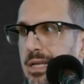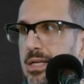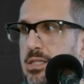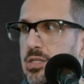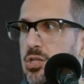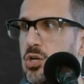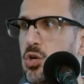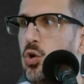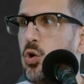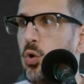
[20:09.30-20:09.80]

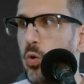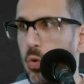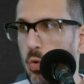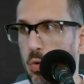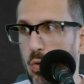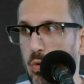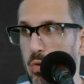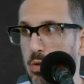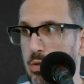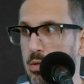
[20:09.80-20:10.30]

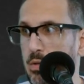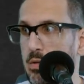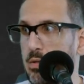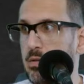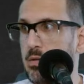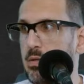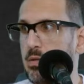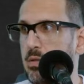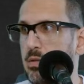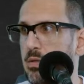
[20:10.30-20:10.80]
cool.
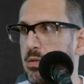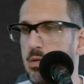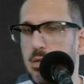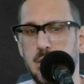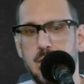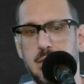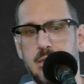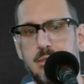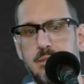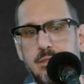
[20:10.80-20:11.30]

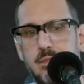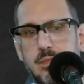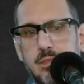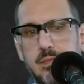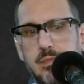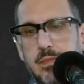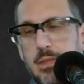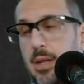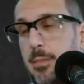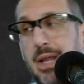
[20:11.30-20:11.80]

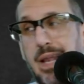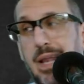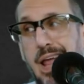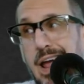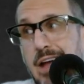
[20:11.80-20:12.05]
I mean,